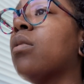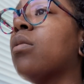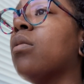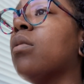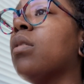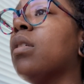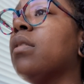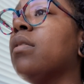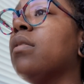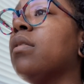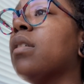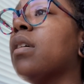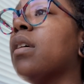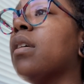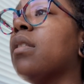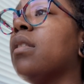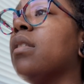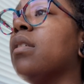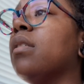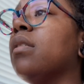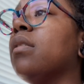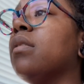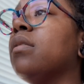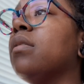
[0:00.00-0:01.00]
Let's look at
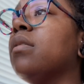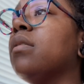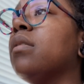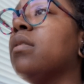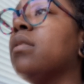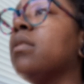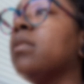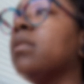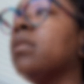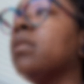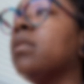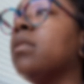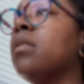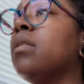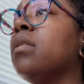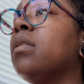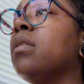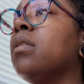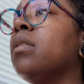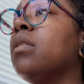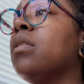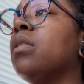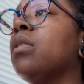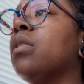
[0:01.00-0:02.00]
this.
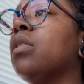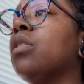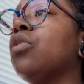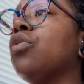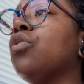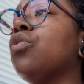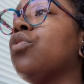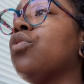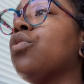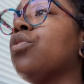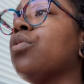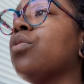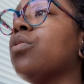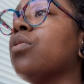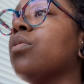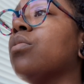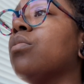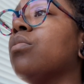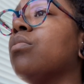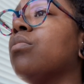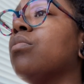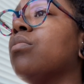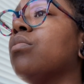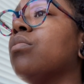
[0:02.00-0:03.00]
Okay, so I know you
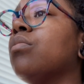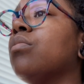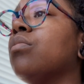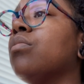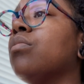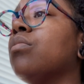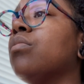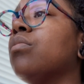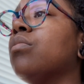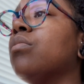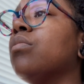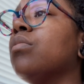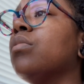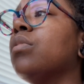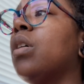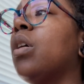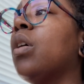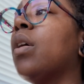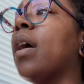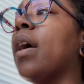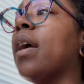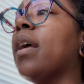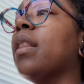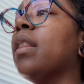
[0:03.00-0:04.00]
don't want to sit here and listen
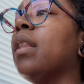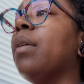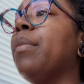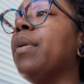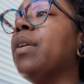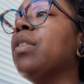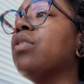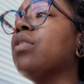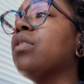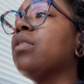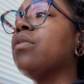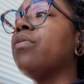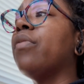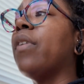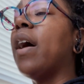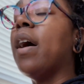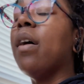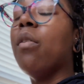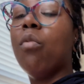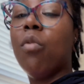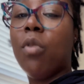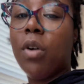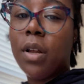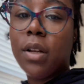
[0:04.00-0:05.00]
to me talk, but what I
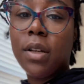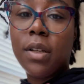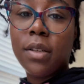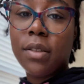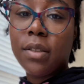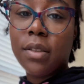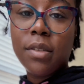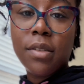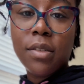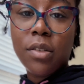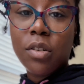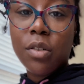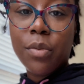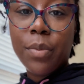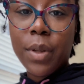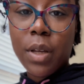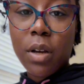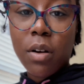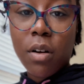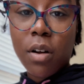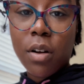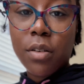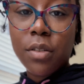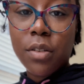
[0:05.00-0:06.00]
just went through
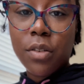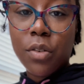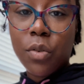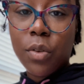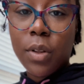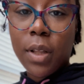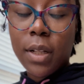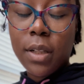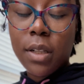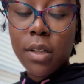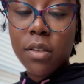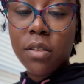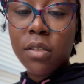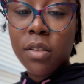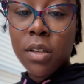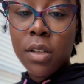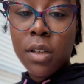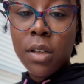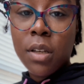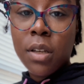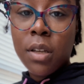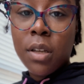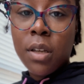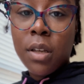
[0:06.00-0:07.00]
and just
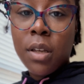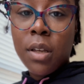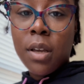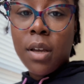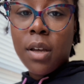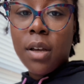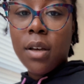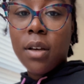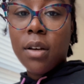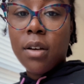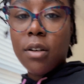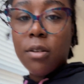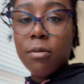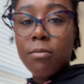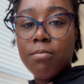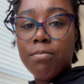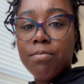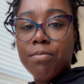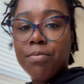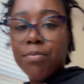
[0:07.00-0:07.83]
saw the hotels, I